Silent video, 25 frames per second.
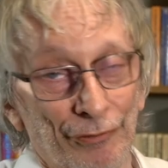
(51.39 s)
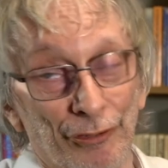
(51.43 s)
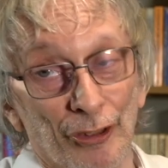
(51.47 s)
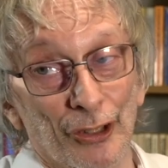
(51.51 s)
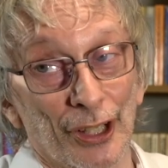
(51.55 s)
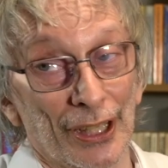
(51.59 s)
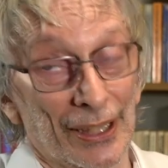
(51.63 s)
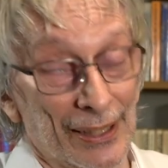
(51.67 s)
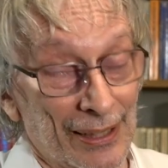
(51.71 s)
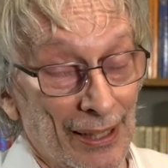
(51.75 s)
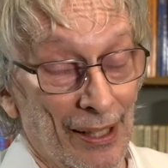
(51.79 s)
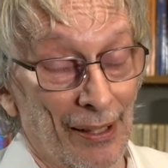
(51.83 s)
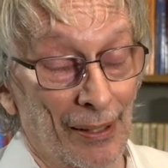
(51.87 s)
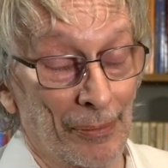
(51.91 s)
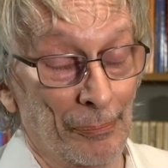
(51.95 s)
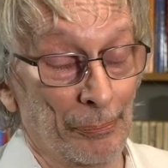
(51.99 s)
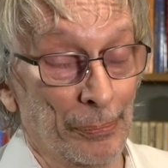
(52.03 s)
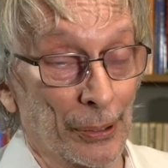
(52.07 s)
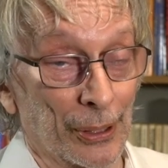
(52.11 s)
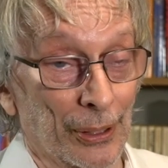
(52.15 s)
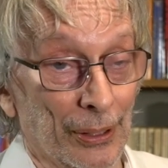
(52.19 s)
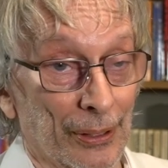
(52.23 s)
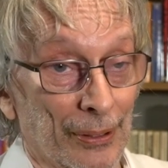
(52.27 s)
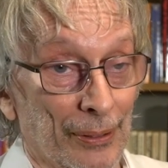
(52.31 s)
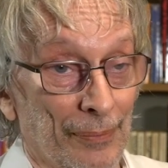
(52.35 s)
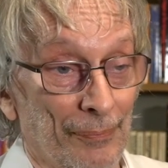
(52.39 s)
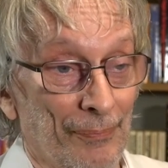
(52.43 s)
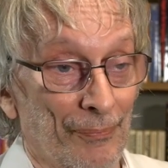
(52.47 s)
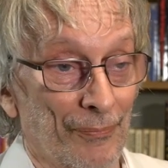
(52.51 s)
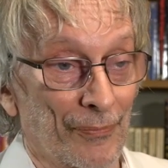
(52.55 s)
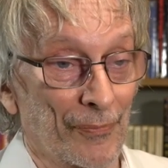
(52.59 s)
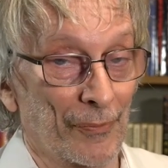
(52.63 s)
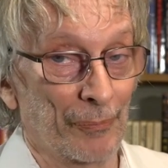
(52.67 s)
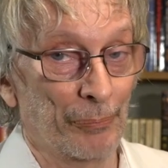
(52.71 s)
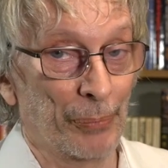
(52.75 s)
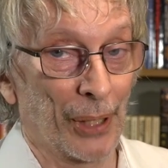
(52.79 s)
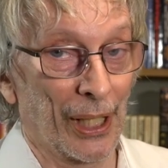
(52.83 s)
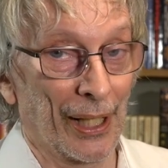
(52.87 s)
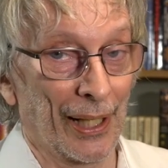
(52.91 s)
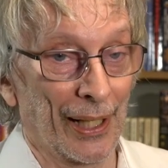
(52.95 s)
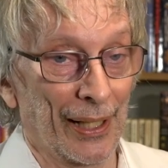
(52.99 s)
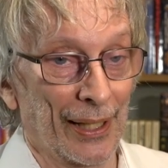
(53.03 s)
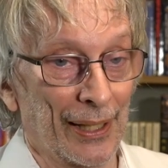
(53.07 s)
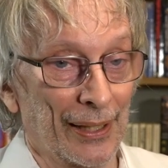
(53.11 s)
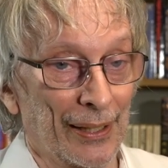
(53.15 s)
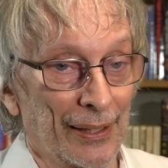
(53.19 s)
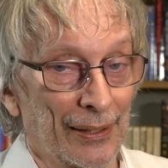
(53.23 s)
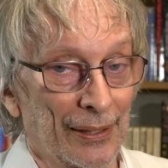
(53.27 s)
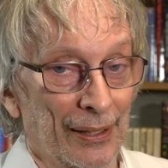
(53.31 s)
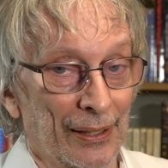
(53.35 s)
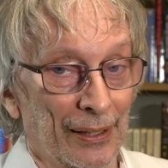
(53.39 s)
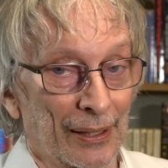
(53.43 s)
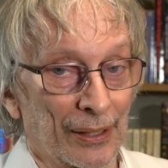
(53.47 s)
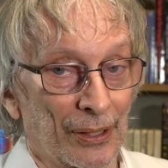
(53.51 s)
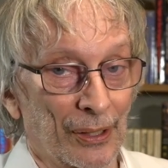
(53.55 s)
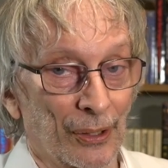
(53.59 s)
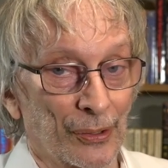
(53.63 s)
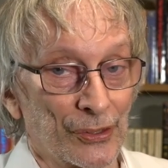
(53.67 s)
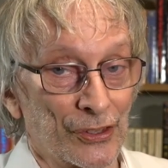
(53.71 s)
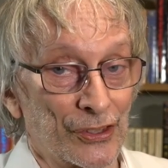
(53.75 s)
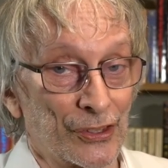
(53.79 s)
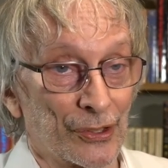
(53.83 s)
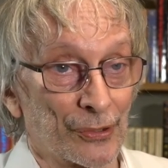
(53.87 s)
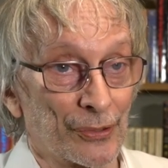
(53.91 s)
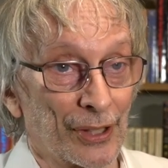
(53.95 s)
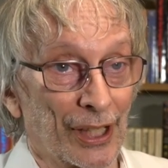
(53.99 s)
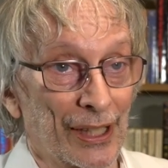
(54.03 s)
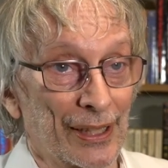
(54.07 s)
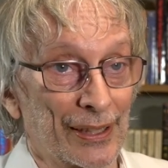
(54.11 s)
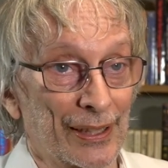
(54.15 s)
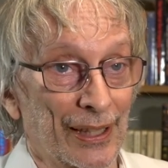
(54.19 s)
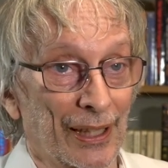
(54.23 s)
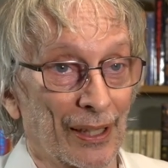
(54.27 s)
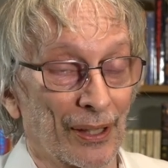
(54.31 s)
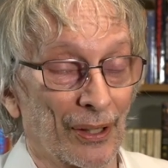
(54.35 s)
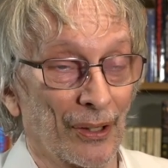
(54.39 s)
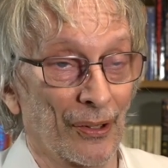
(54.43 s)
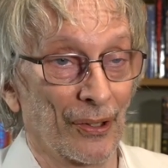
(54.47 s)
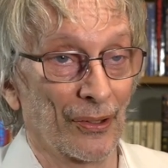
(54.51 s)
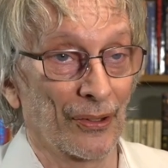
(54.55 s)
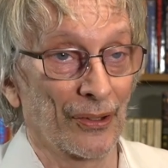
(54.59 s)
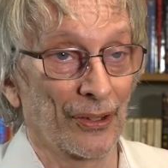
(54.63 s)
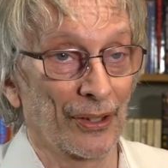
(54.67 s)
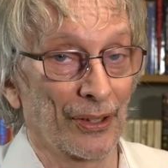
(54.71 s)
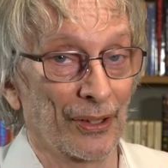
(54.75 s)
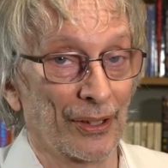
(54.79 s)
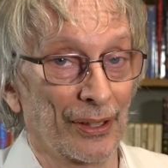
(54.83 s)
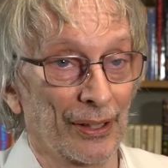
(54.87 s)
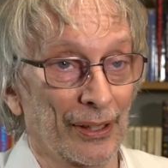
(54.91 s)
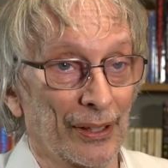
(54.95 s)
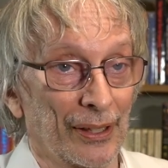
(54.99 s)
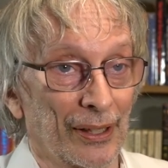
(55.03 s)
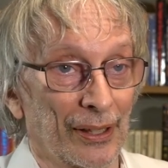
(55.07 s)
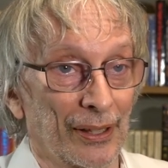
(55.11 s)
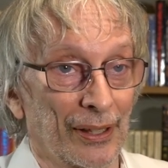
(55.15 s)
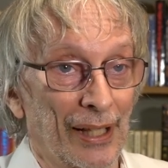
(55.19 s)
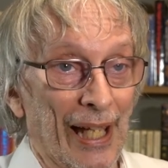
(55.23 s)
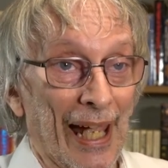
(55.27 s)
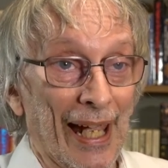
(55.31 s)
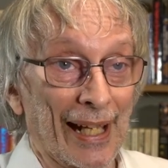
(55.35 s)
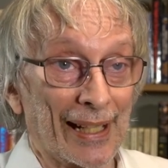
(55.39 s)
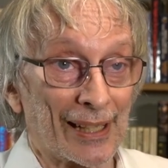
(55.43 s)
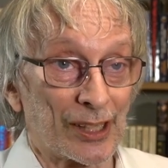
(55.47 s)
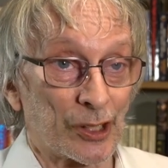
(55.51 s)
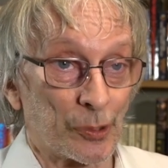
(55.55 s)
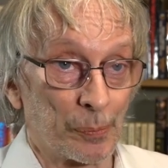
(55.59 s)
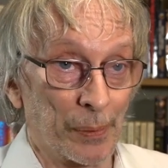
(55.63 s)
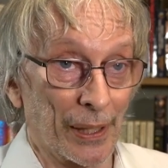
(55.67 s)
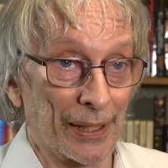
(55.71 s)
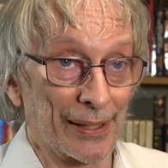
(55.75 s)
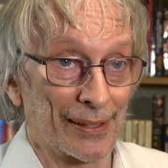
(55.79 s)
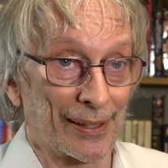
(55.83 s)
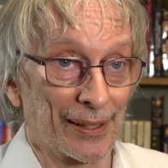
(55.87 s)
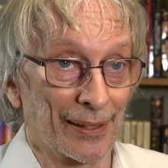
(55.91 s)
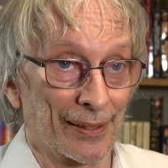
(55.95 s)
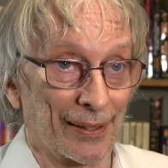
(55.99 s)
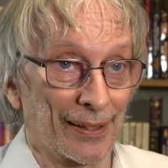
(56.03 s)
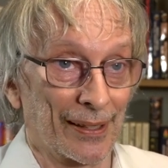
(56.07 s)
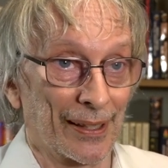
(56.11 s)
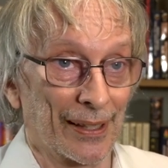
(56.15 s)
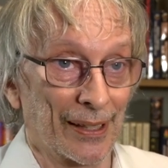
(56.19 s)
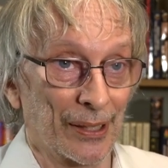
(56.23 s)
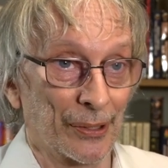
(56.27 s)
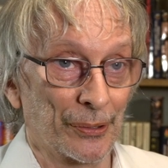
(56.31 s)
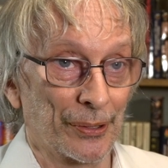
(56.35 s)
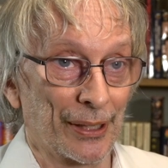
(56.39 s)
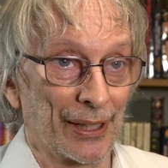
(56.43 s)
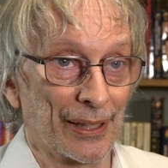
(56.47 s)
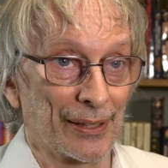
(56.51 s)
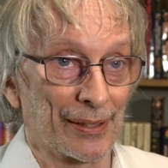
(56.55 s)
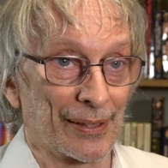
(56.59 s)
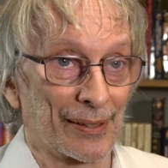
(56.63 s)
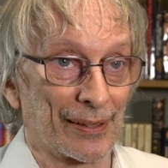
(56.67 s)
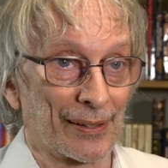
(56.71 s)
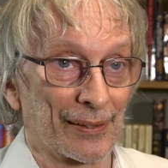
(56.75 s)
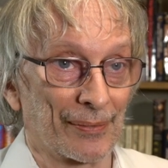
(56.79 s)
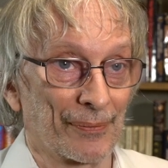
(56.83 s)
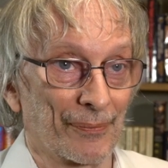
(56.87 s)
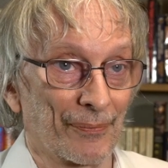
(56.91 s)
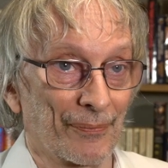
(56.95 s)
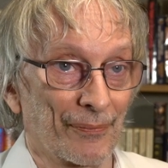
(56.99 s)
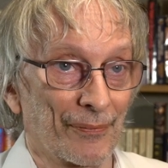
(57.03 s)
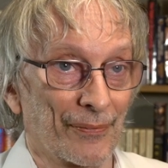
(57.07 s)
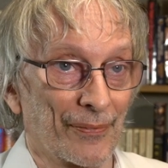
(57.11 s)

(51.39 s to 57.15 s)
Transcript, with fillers: For example, by concentrating on explicit theories,